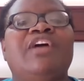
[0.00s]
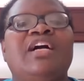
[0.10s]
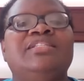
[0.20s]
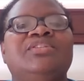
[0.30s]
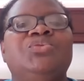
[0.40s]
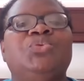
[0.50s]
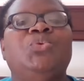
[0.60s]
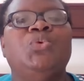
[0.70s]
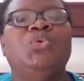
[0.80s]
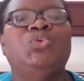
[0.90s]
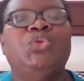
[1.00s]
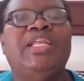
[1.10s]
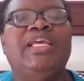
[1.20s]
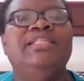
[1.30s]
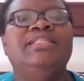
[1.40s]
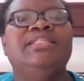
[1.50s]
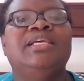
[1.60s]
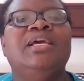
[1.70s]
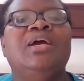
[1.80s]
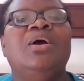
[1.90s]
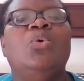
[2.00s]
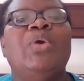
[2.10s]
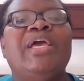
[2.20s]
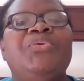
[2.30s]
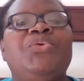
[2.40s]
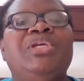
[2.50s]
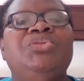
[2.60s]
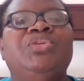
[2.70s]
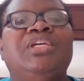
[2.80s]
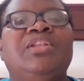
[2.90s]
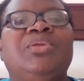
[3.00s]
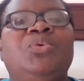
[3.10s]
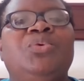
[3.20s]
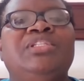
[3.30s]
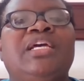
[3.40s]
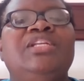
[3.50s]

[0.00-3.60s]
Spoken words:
access to land, where are you going to get the water?